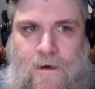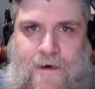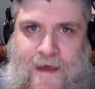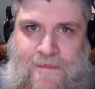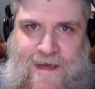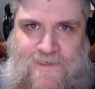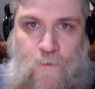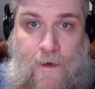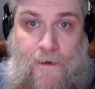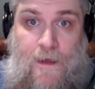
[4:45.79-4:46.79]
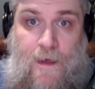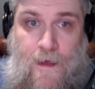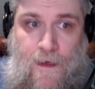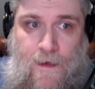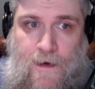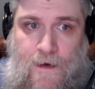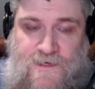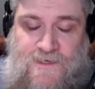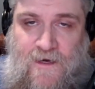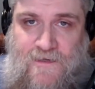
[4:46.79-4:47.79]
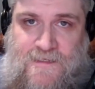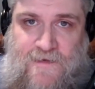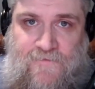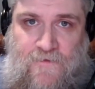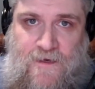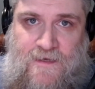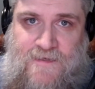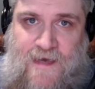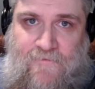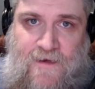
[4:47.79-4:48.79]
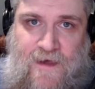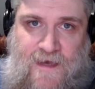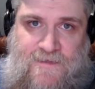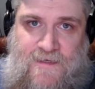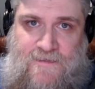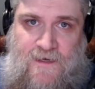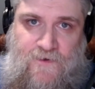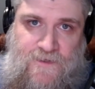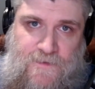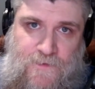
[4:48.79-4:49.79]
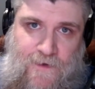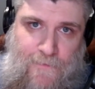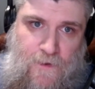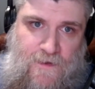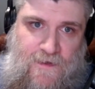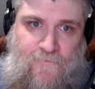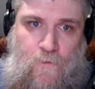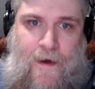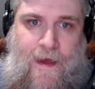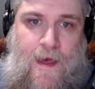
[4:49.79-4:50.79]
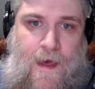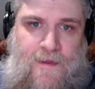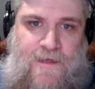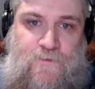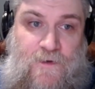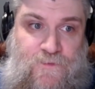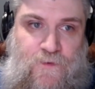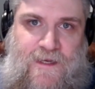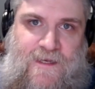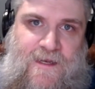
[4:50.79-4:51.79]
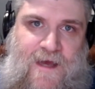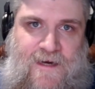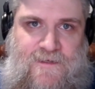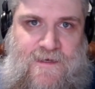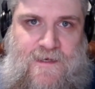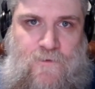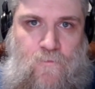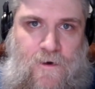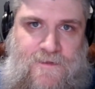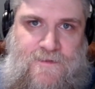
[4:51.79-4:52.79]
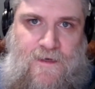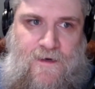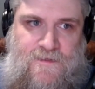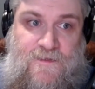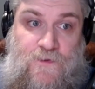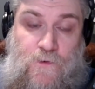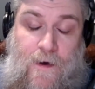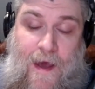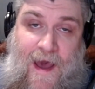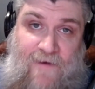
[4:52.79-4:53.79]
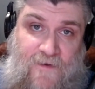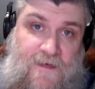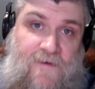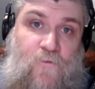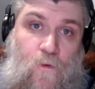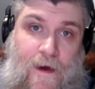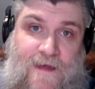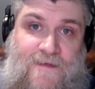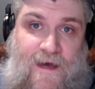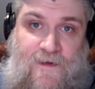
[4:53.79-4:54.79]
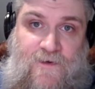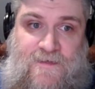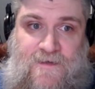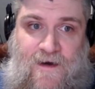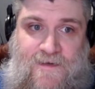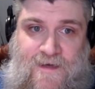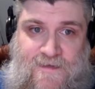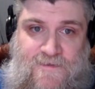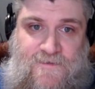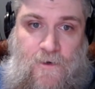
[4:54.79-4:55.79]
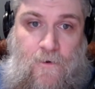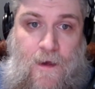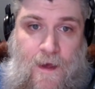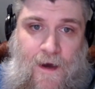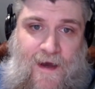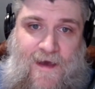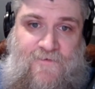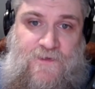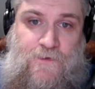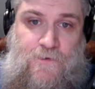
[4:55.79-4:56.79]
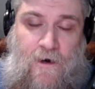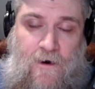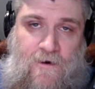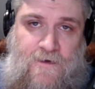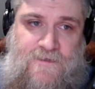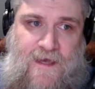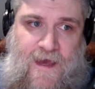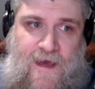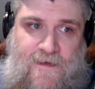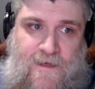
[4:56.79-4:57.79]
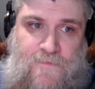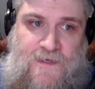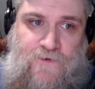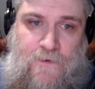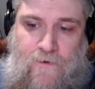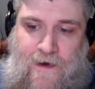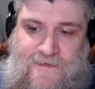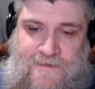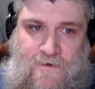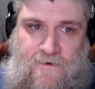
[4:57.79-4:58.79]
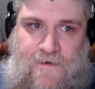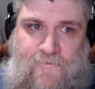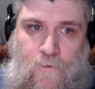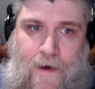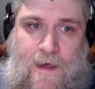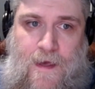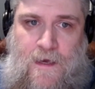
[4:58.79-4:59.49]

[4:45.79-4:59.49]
All right, last one. Sean Teaford is having a 600 subscriber giveaway. This one's pretty neat, actually. He wants us to have a giveaway to enter his contest. So I have two cards and a mystery prize that I'll give away.